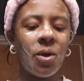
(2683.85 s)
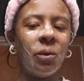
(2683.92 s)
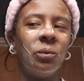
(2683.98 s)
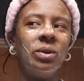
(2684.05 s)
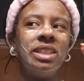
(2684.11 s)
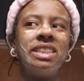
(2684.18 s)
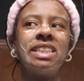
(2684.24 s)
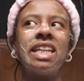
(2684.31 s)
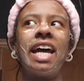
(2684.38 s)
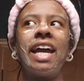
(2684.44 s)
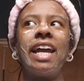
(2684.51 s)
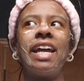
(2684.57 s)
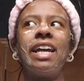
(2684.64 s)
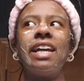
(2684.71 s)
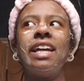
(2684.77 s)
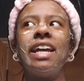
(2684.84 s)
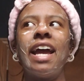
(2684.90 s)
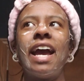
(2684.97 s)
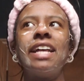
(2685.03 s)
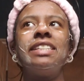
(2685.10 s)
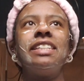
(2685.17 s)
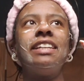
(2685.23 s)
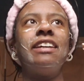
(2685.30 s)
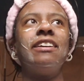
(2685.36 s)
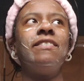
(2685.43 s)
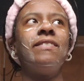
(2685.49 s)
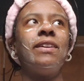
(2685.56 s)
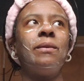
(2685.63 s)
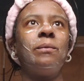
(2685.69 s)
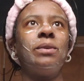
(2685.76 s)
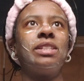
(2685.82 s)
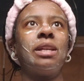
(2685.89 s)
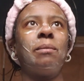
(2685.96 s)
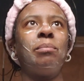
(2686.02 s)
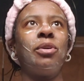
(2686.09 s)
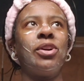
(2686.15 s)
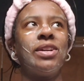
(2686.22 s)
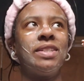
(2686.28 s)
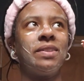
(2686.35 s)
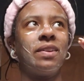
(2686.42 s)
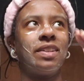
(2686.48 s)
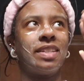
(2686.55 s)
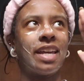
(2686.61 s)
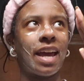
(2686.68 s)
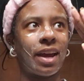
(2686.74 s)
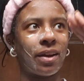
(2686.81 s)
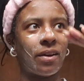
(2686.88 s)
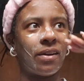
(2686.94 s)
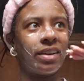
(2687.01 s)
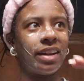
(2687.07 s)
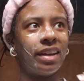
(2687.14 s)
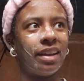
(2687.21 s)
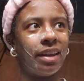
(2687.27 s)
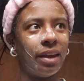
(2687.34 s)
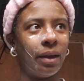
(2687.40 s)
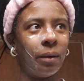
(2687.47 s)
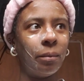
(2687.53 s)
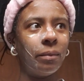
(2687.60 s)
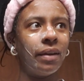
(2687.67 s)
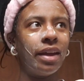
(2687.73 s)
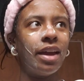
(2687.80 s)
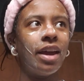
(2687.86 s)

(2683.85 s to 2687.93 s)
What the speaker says: was like as if it was a personal attack on him.